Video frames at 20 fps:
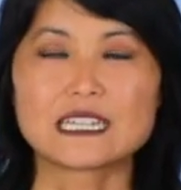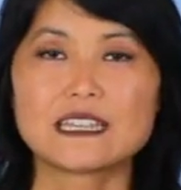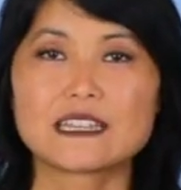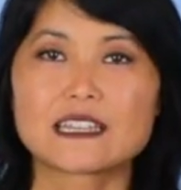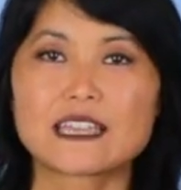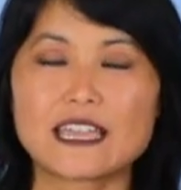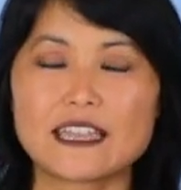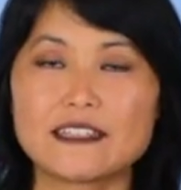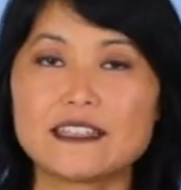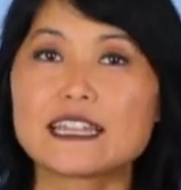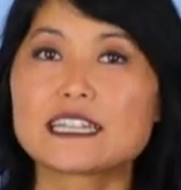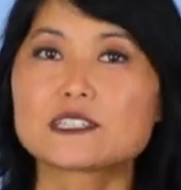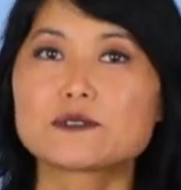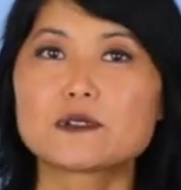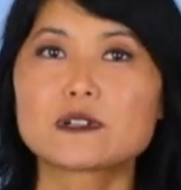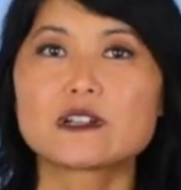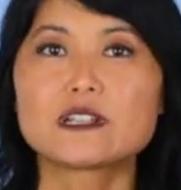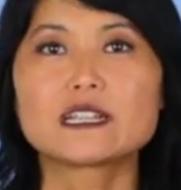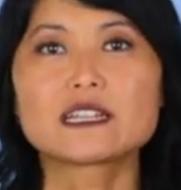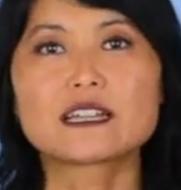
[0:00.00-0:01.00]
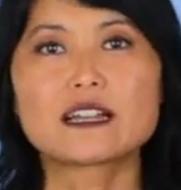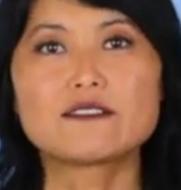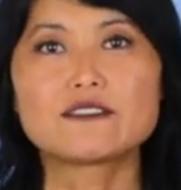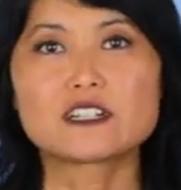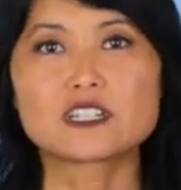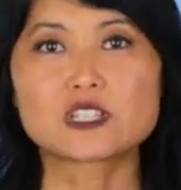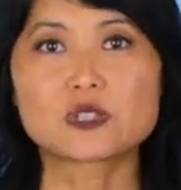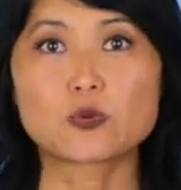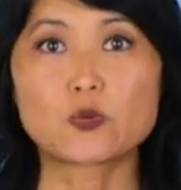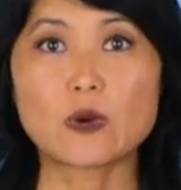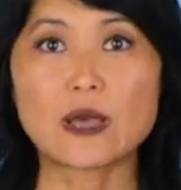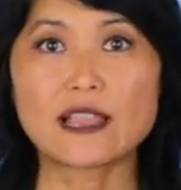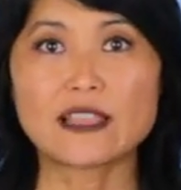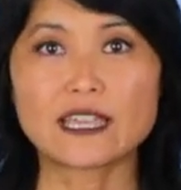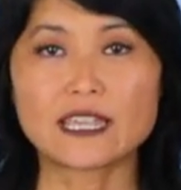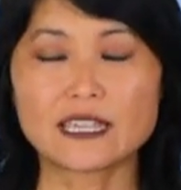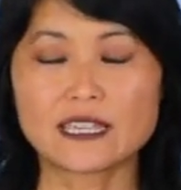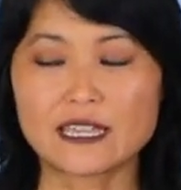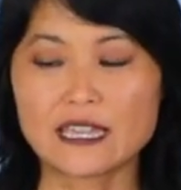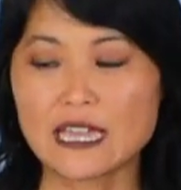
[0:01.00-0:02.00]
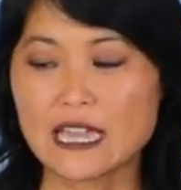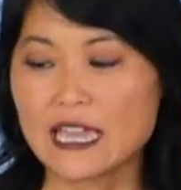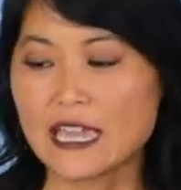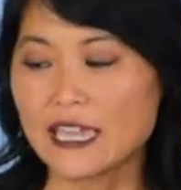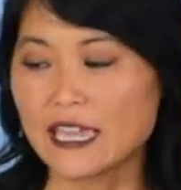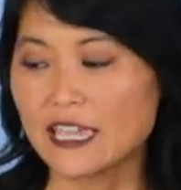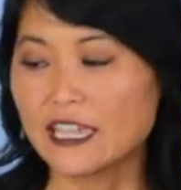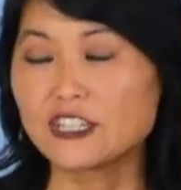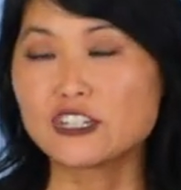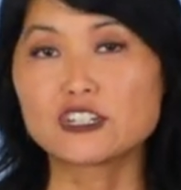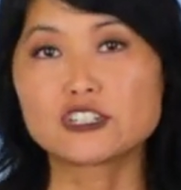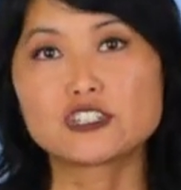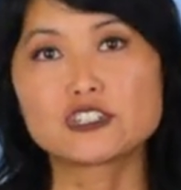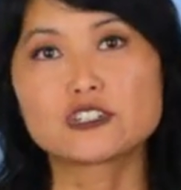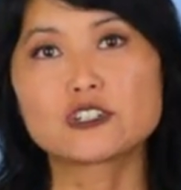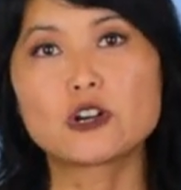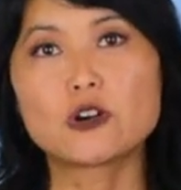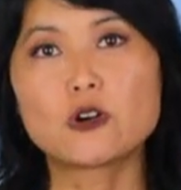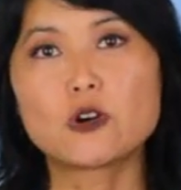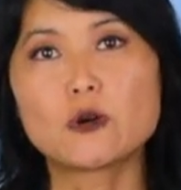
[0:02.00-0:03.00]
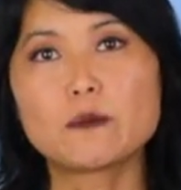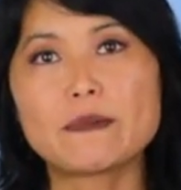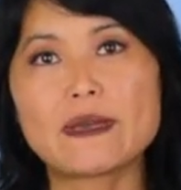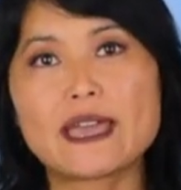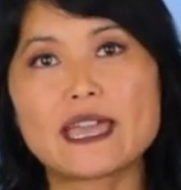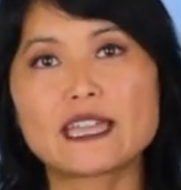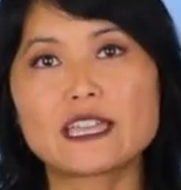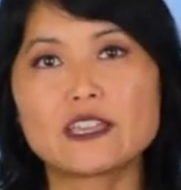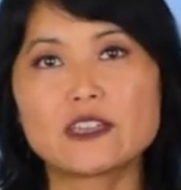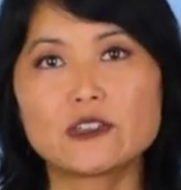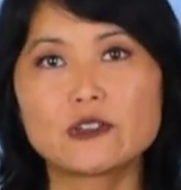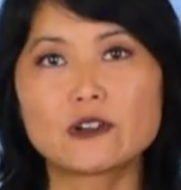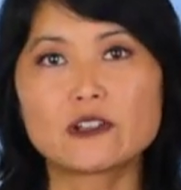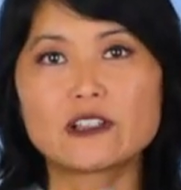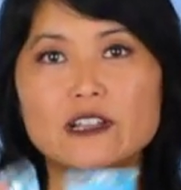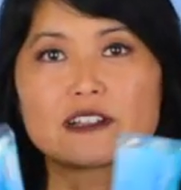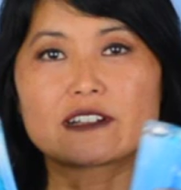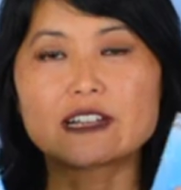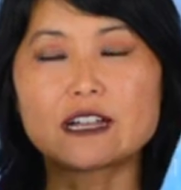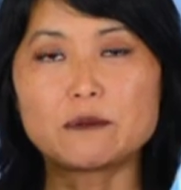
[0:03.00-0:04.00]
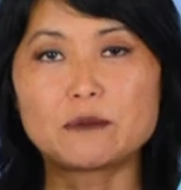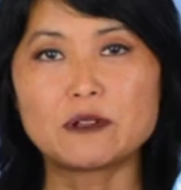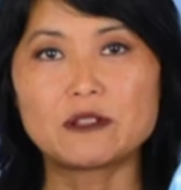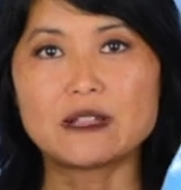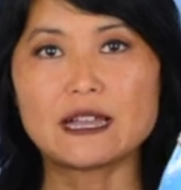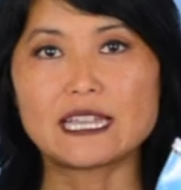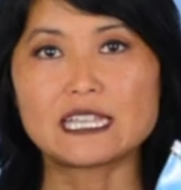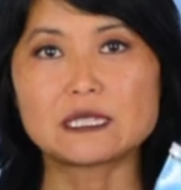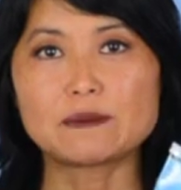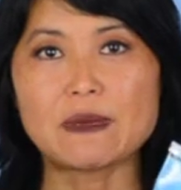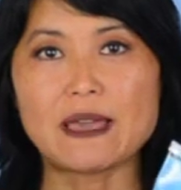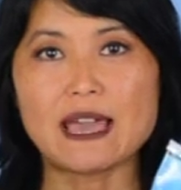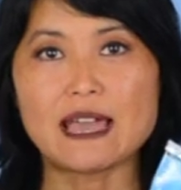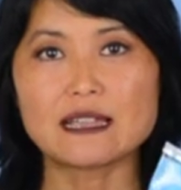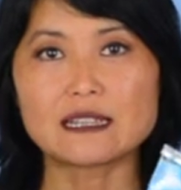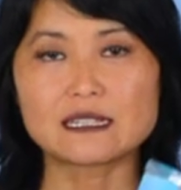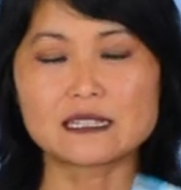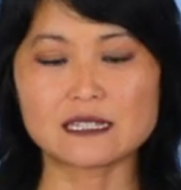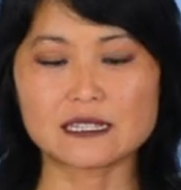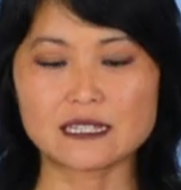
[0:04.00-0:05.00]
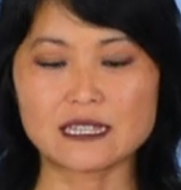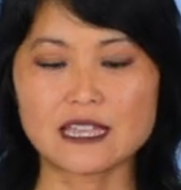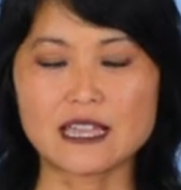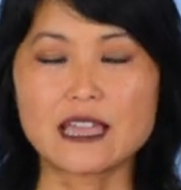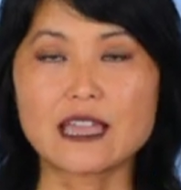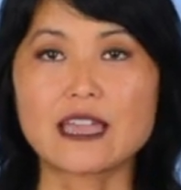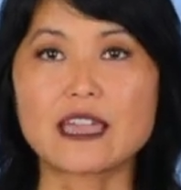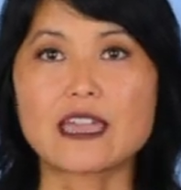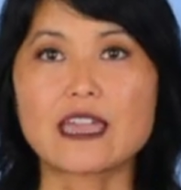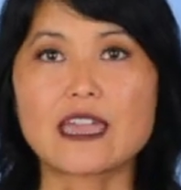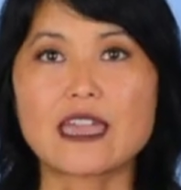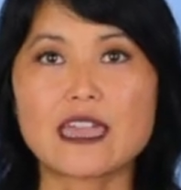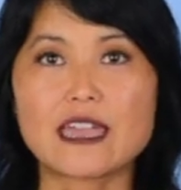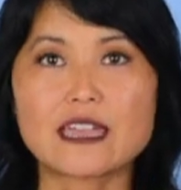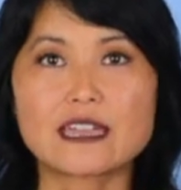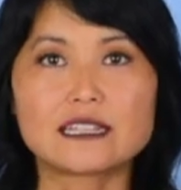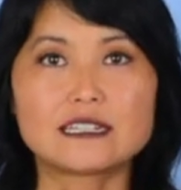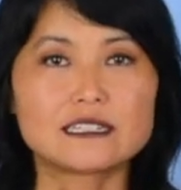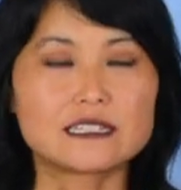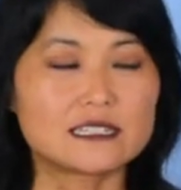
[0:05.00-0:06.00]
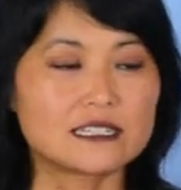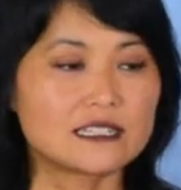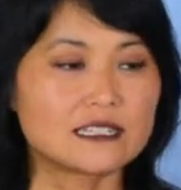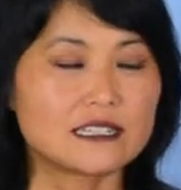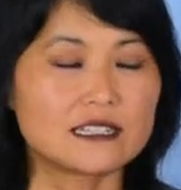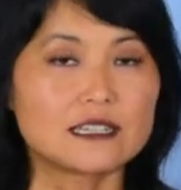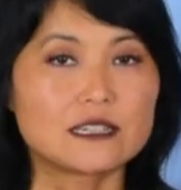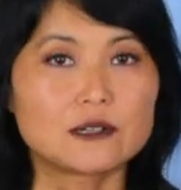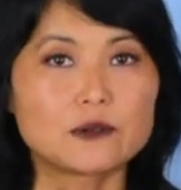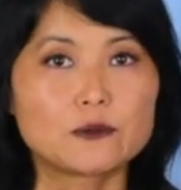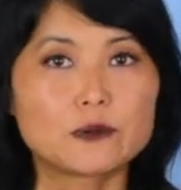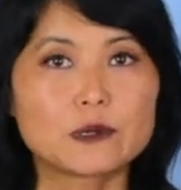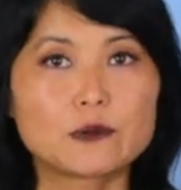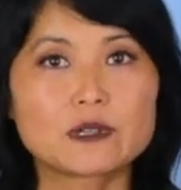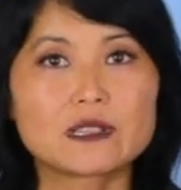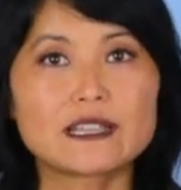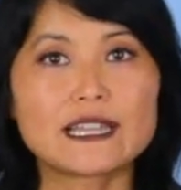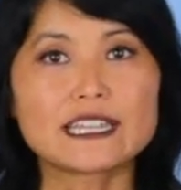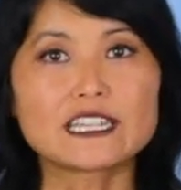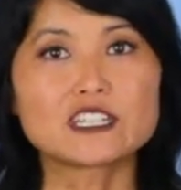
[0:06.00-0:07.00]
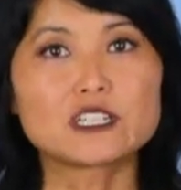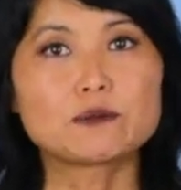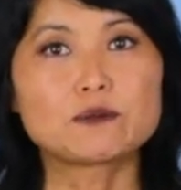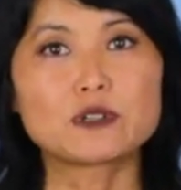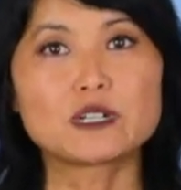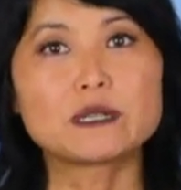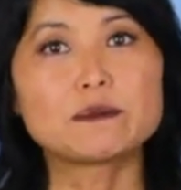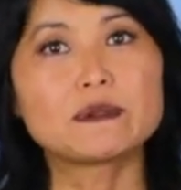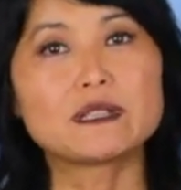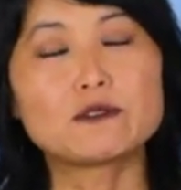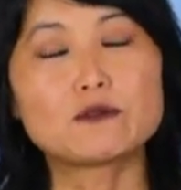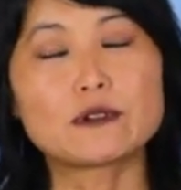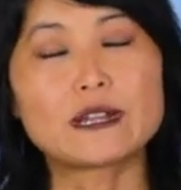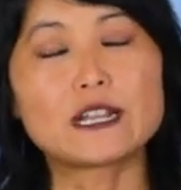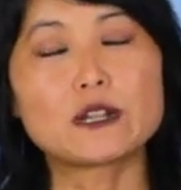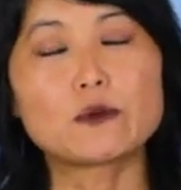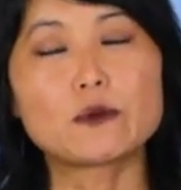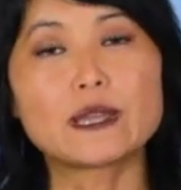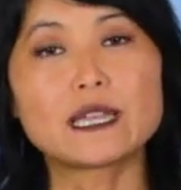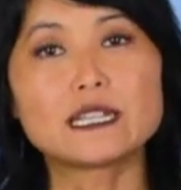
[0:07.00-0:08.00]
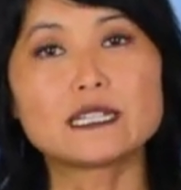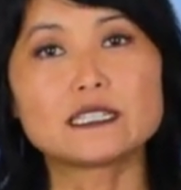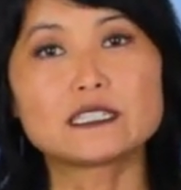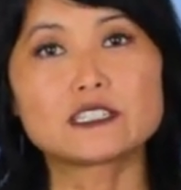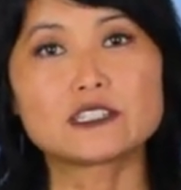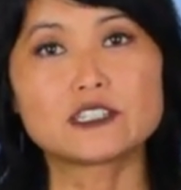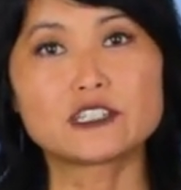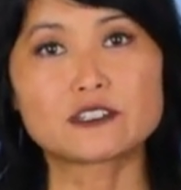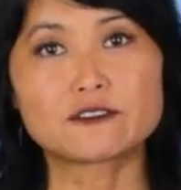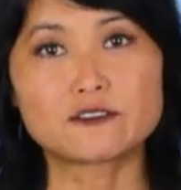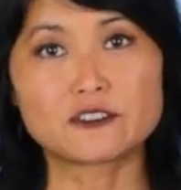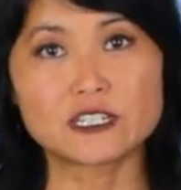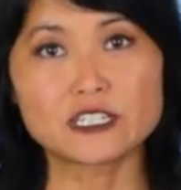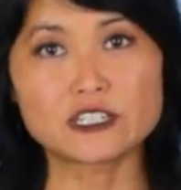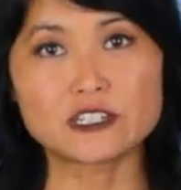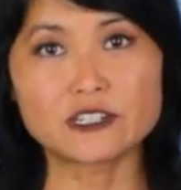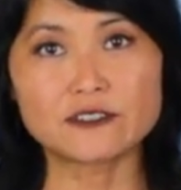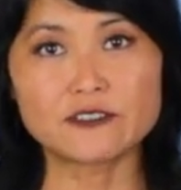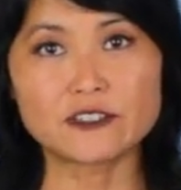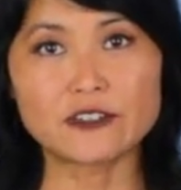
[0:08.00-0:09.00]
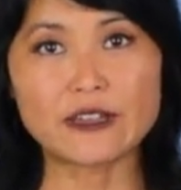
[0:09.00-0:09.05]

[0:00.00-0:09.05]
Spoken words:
Okay, next we're going to cover swelling. In your to-go home bag, you'll have a couple ice packs, and we would like you to put them right away into your freezer if you